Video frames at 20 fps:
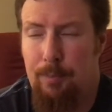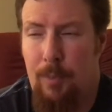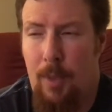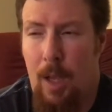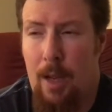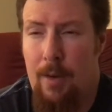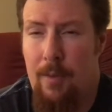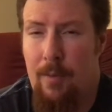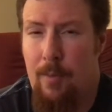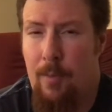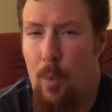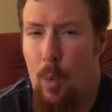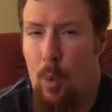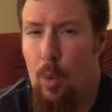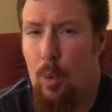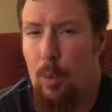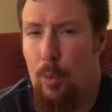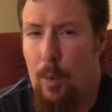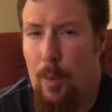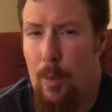Kind of
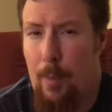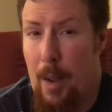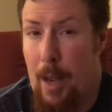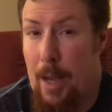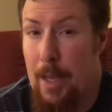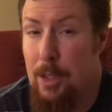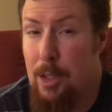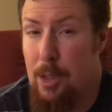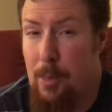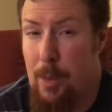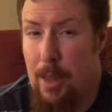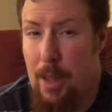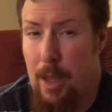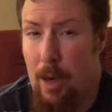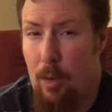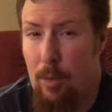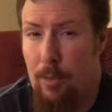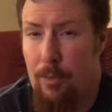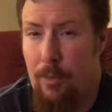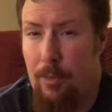more reminds me of that
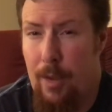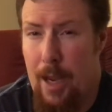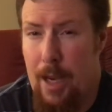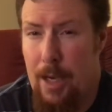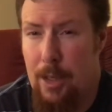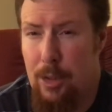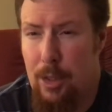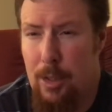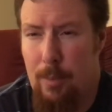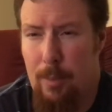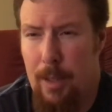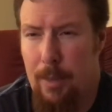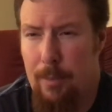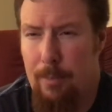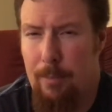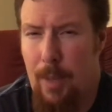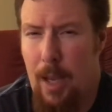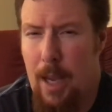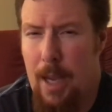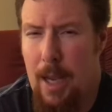old fashioned, but
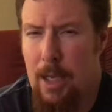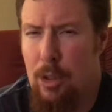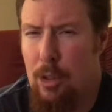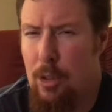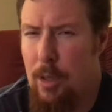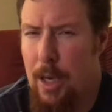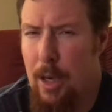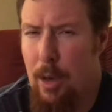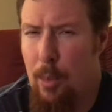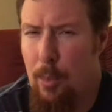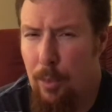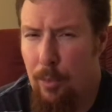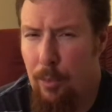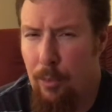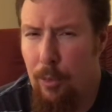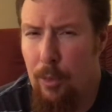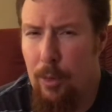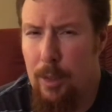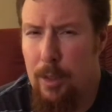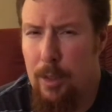actually I don't
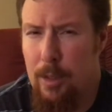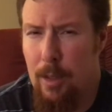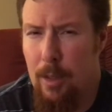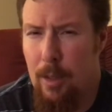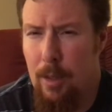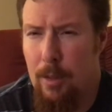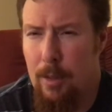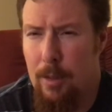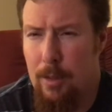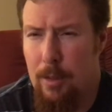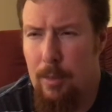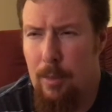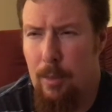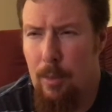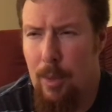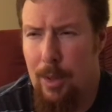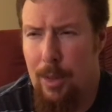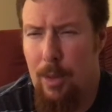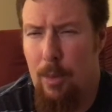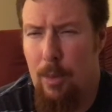prefer it to
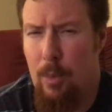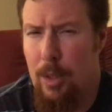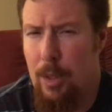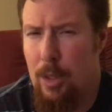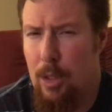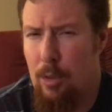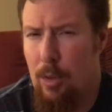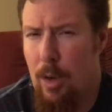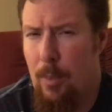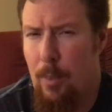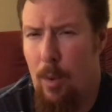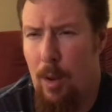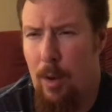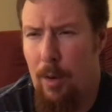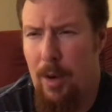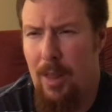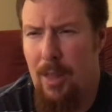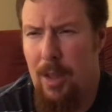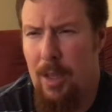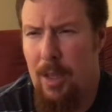with the drop of
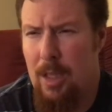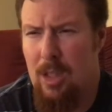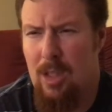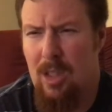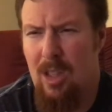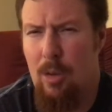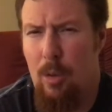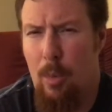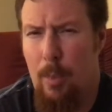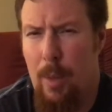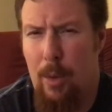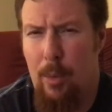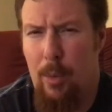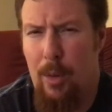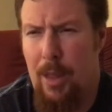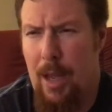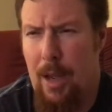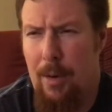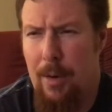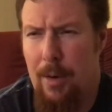water. I think it's a little better
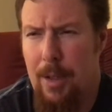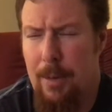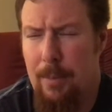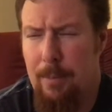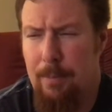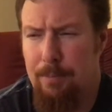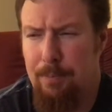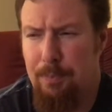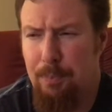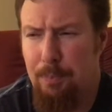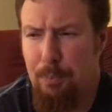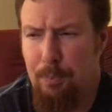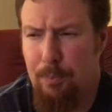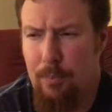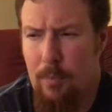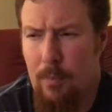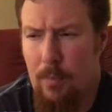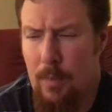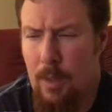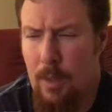without it.
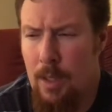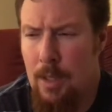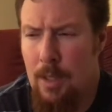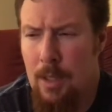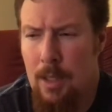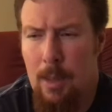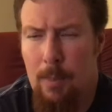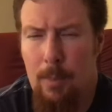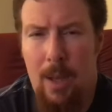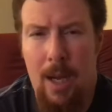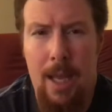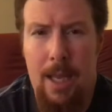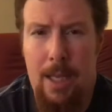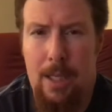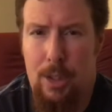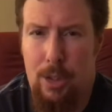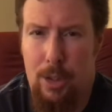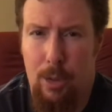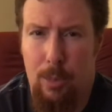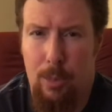But hey,
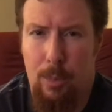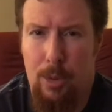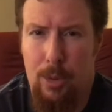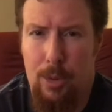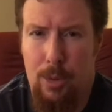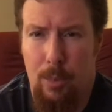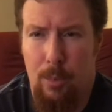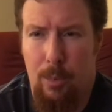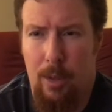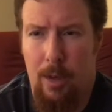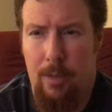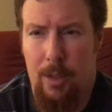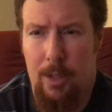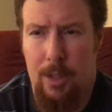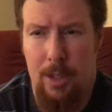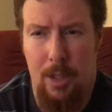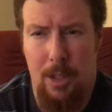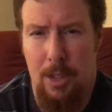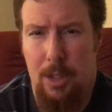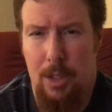it's your personal
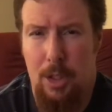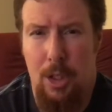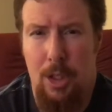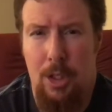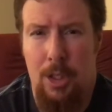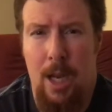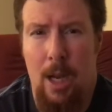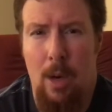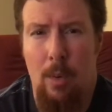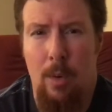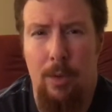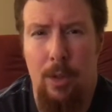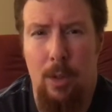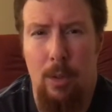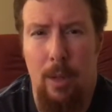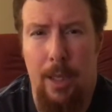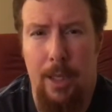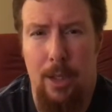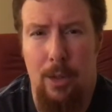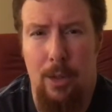preference. It's just however you
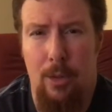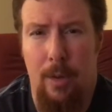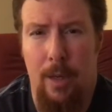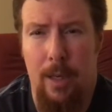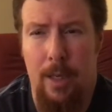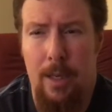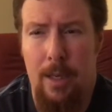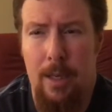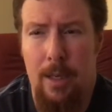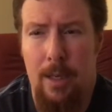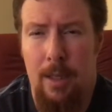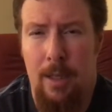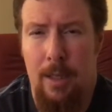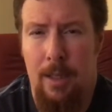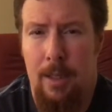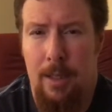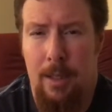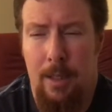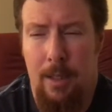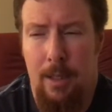like to drink it.
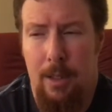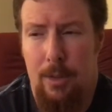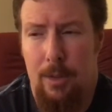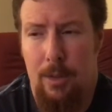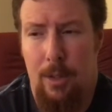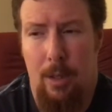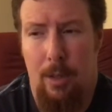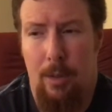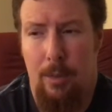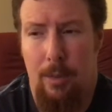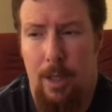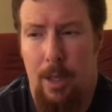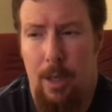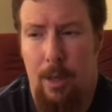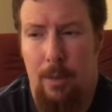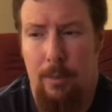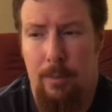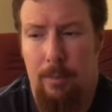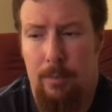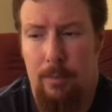So, you
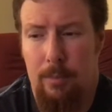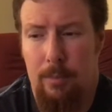know,